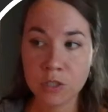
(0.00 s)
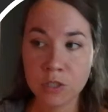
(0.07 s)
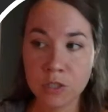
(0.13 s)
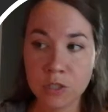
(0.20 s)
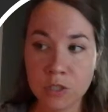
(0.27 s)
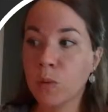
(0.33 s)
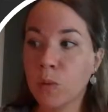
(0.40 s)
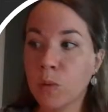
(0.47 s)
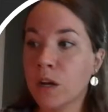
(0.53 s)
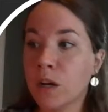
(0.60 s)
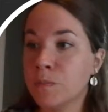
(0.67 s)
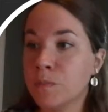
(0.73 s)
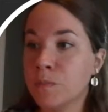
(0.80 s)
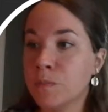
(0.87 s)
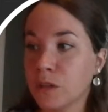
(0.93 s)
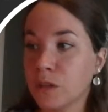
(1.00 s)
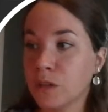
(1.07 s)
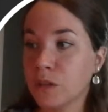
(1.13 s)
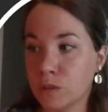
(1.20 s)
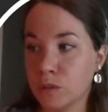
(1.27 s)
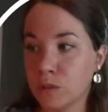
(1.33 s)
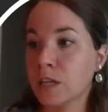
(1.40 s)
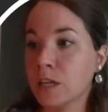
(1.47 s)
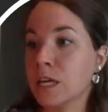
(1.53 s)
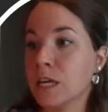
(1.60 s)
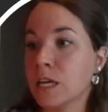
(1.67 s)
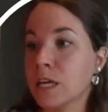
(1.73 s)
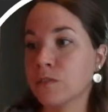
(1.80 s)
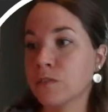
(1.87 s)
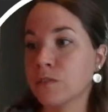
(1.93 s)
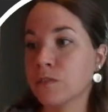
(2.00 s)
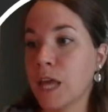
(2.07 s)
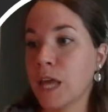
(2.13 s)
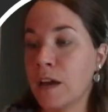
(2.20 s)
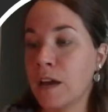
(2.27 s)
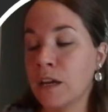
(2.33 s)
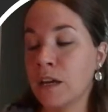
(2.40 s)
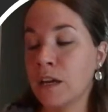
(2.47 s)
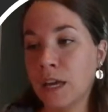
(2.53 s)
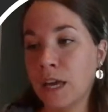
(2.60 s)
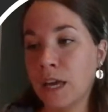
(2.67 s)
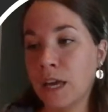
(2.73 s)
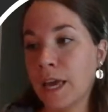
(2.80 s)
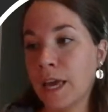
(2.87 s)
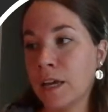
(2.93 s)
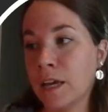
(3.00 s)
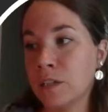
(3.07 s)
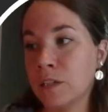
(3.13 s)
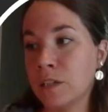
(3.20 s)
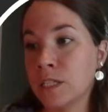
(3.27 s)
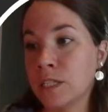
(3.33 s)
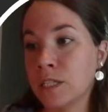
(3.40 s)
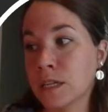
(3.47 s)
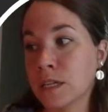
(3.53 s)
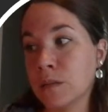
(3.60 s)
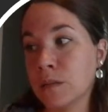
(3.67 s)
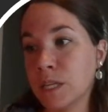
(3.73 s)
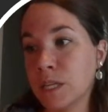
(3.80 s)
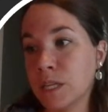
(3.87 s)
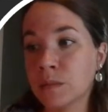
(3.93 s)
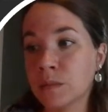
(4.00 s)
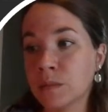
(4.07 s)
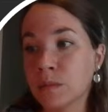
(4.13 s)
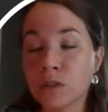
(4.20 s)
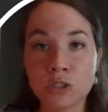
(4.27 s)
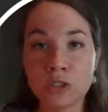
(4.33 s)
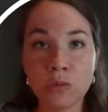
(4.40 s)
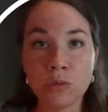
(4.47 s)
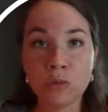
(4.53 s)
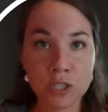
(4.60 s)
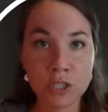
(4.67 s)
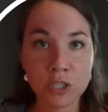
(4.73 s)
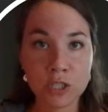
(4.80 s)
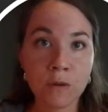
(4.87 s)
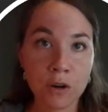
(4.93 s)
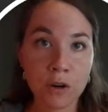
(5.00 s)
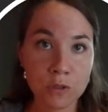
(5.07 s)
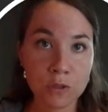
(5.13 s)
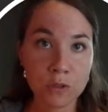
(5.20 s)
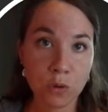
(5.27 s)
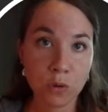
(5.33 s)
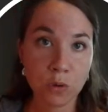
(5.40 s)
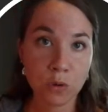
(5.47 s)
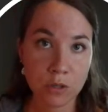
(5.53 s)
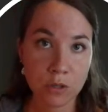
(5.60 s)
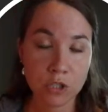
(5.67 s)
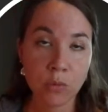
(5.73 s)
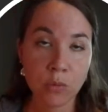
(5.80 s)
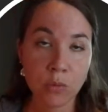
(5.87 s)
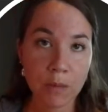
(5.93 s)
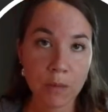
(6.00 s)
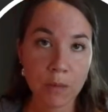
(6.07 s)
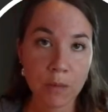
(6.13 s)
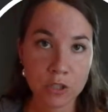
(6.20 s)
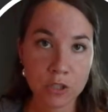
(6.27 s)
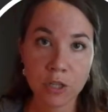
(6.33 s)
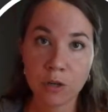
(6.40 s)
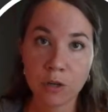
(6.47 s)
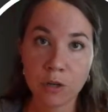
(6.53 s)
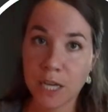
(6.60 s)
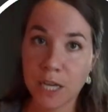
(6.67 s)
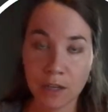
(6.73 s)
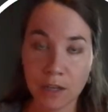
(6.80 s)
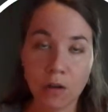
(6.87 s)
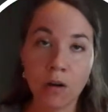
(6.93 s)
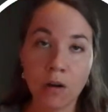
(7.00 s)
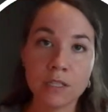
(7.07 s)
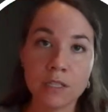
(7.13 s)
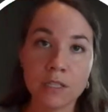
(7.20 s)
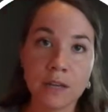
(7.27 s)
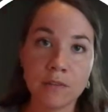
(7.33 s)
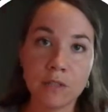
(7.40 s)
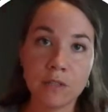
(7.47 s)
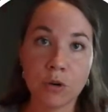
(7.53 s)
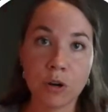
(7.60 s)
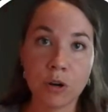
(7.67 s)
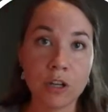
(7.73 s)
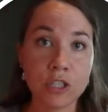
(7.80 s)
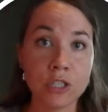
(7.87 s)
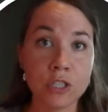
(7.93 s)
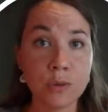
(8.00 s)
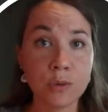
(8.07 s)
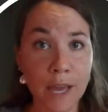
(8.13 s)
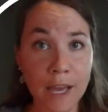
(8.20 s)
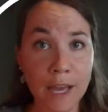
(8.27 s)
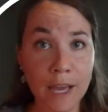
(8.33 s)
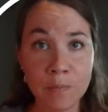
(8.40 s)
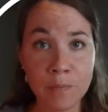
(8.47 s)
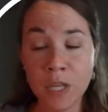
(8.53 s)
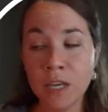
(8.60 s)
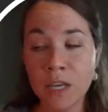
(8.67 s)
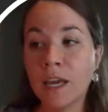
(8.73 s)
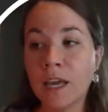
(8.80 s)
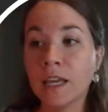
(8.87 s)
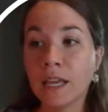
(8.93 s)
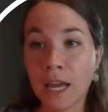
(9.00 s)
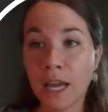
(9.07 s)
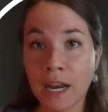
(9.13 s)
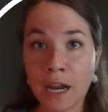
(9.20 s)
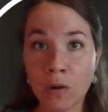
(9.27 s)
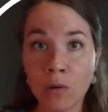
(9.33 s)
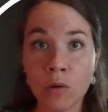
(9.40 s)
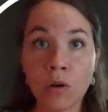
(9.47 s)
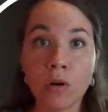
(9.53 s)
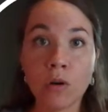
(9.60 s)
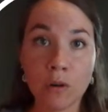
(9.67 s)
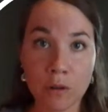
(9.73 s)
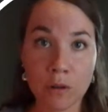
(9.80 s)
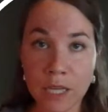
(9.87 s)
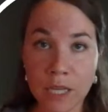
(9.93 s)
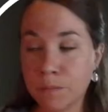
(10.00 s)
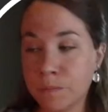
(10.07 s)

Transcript: So we want to take lesson from that. And this is going to be a similar situation as far as storm surge. You want to make sure you're taking all the safety precautions you can and get out early.